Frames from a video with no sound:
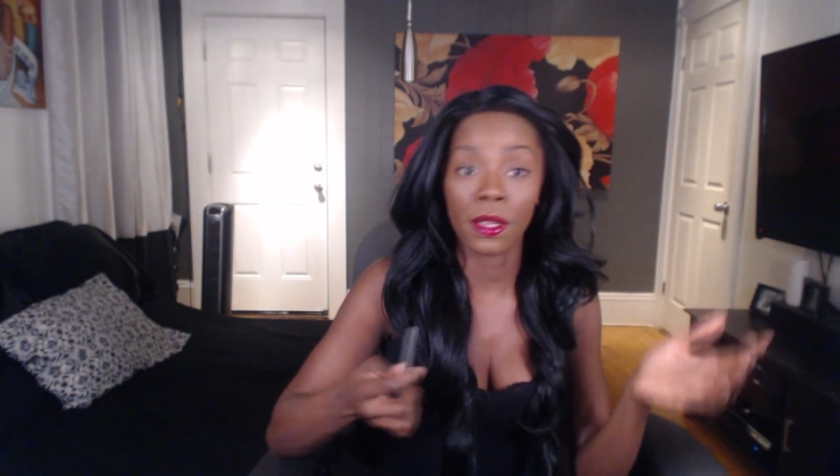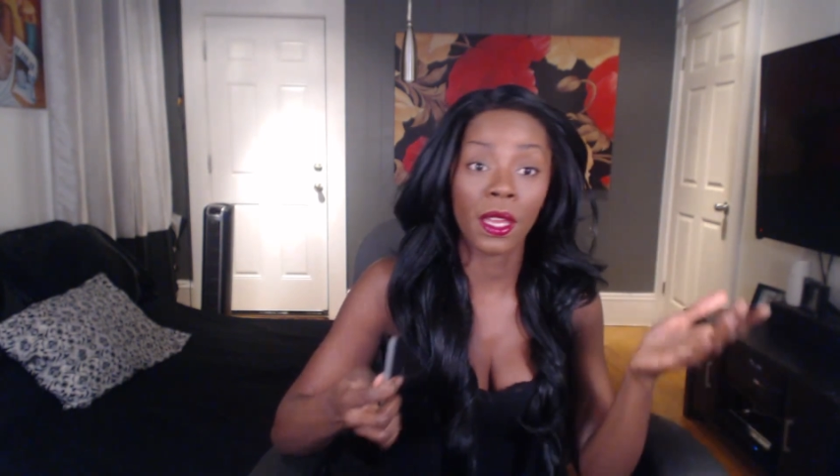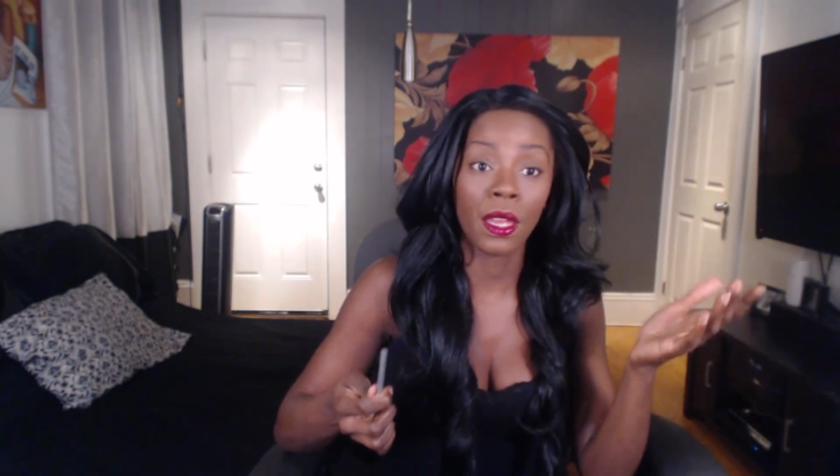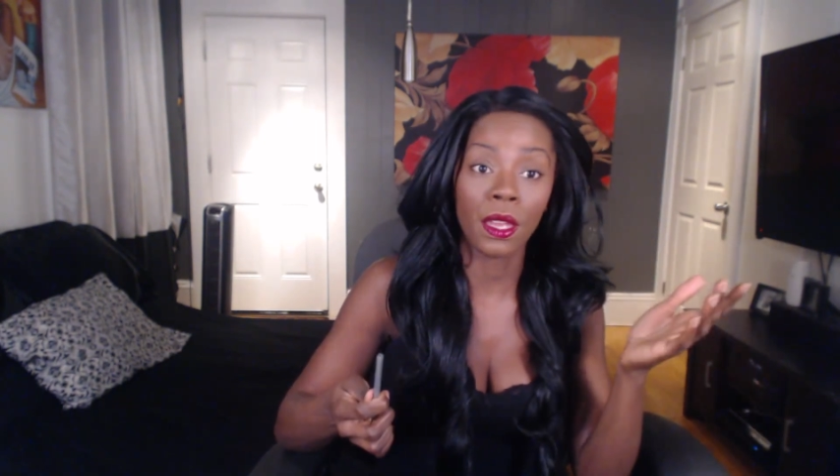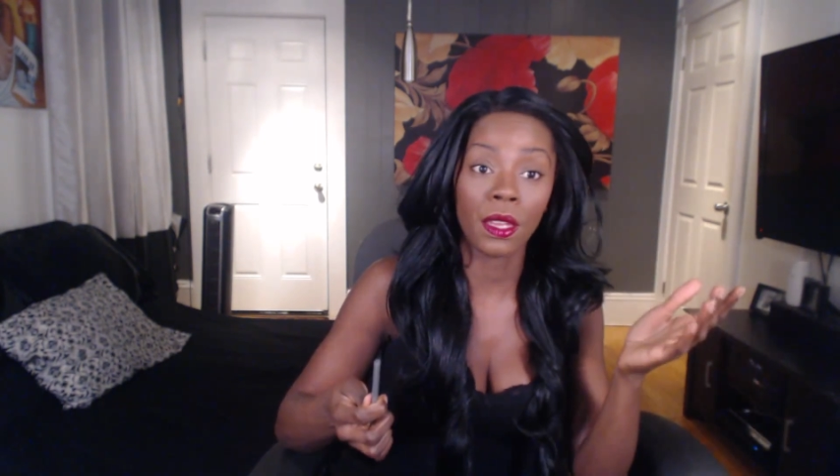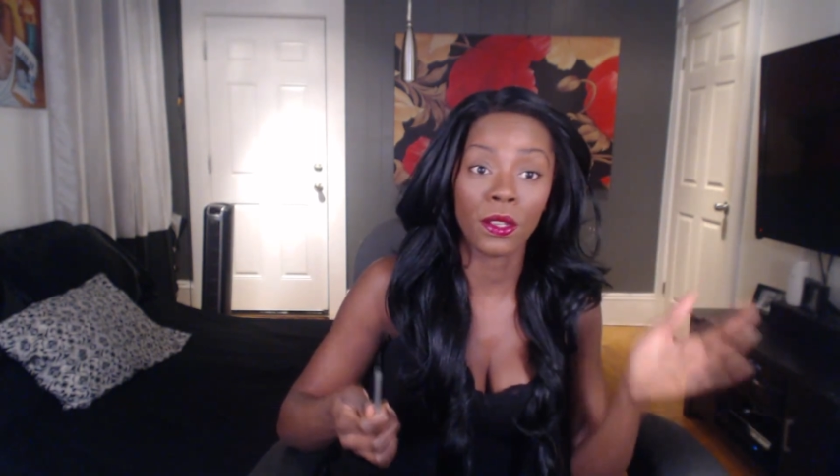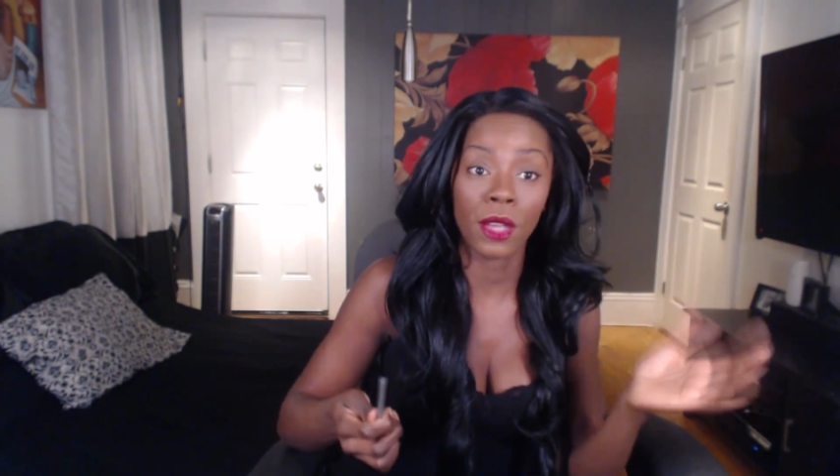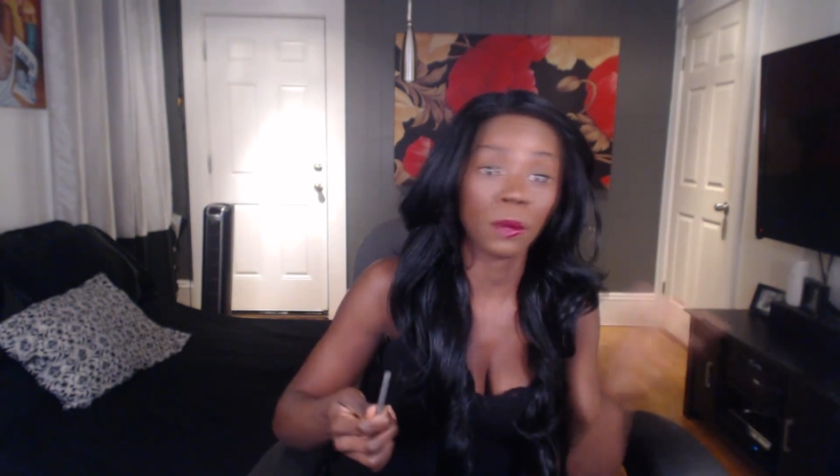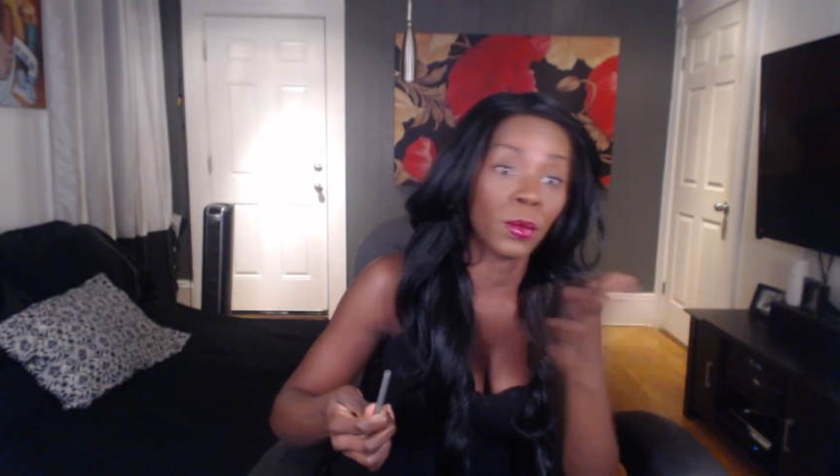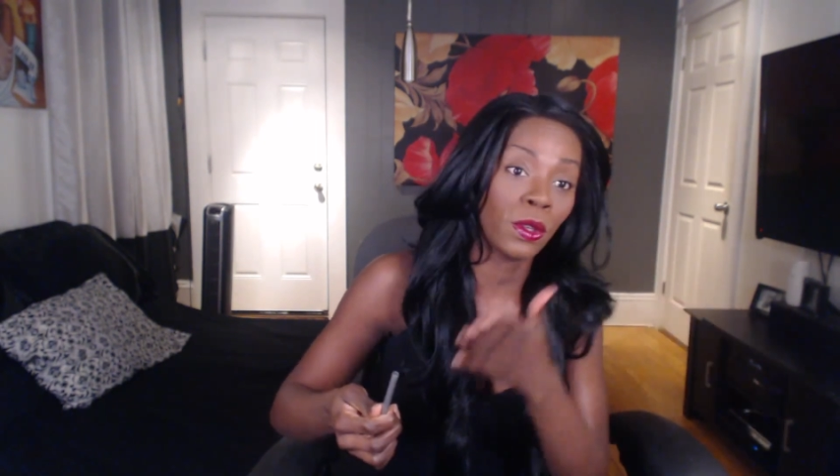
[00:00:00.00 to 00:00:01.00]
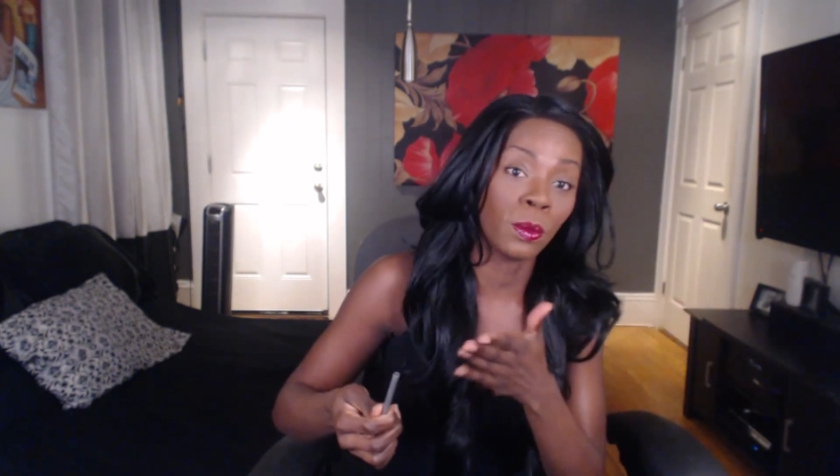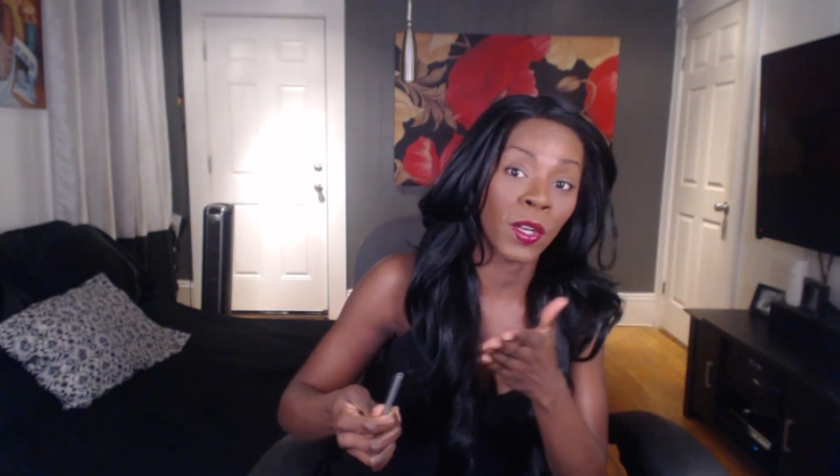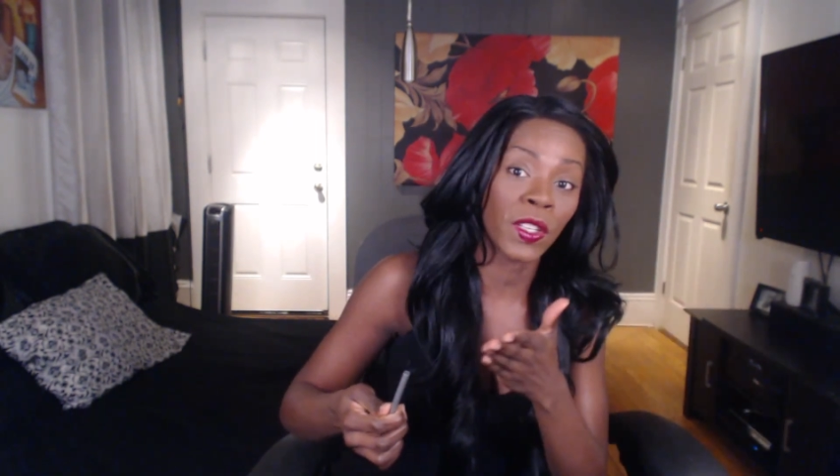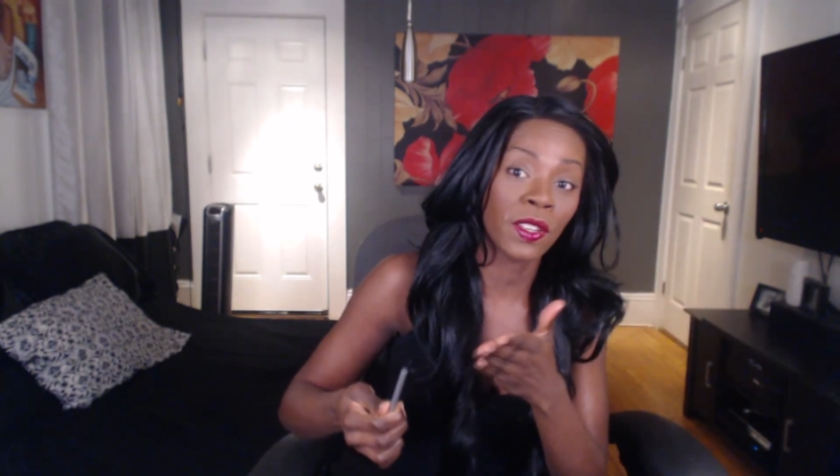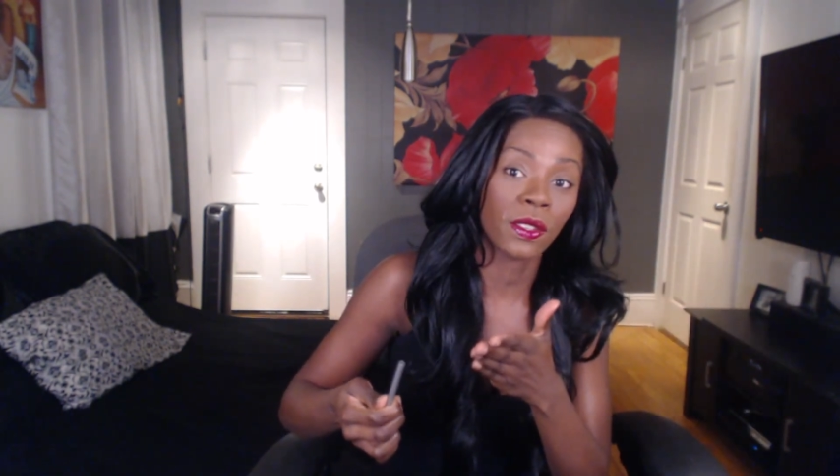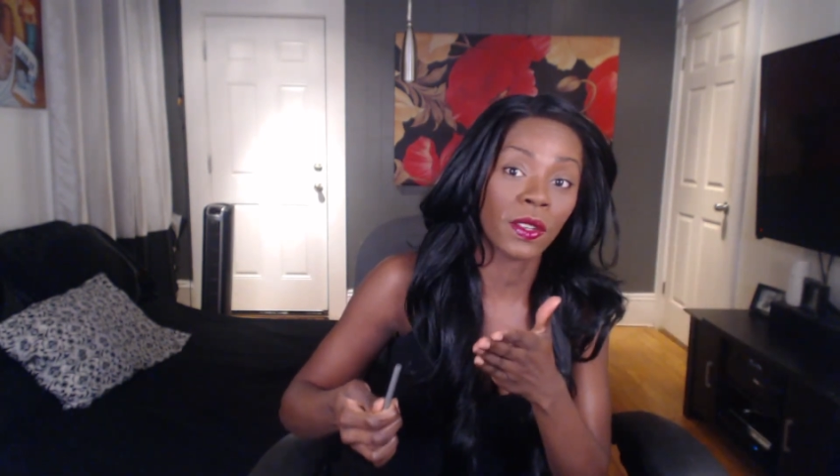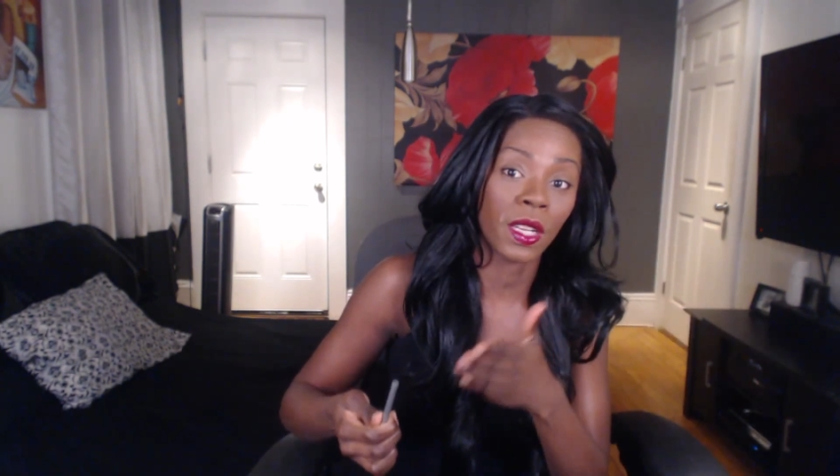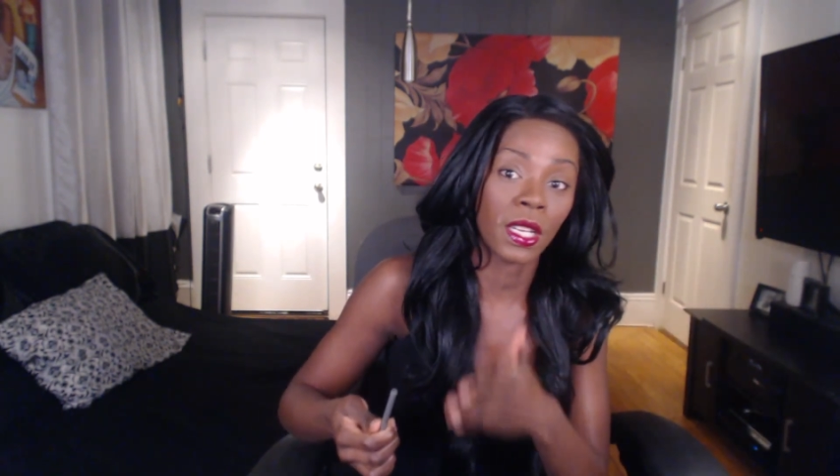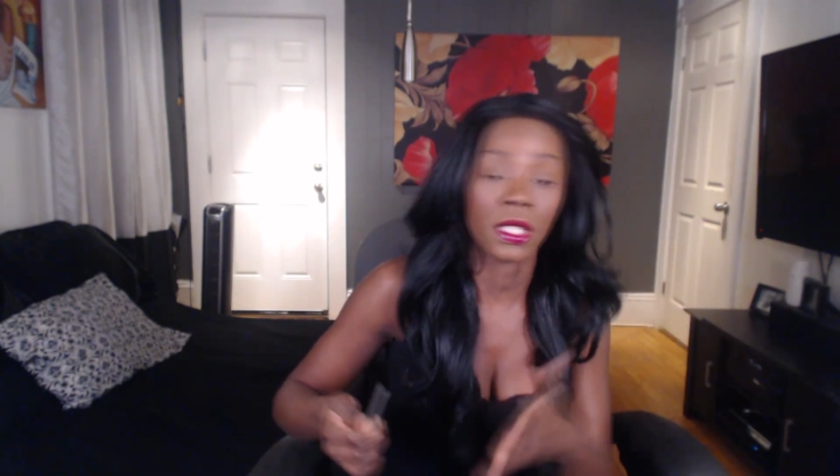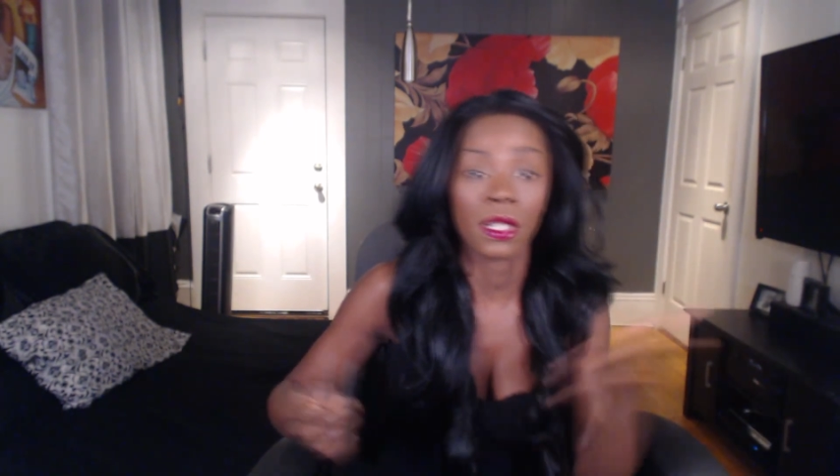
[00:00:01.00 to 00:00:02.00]
know, bring it
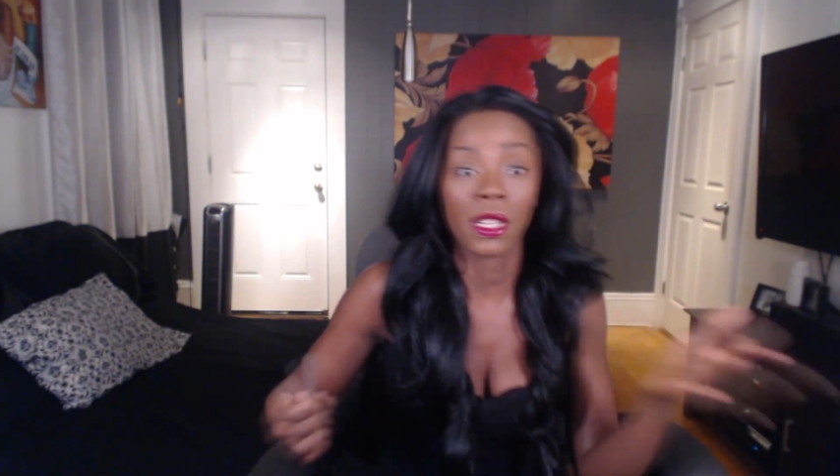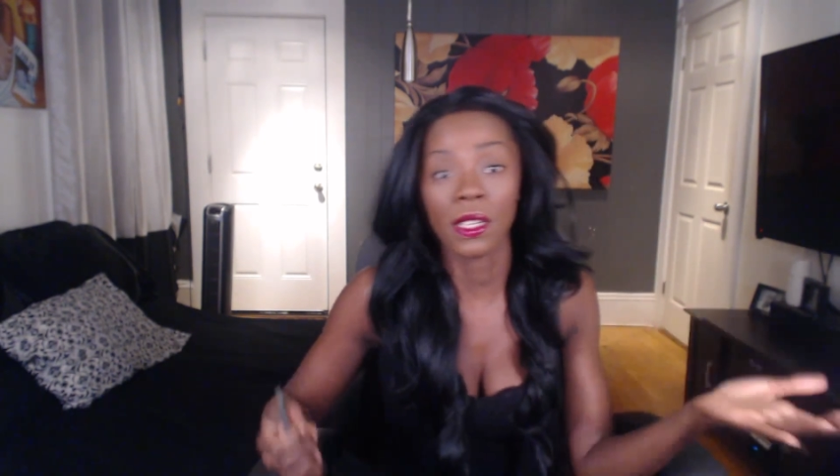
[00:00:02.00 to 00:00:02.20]
back in.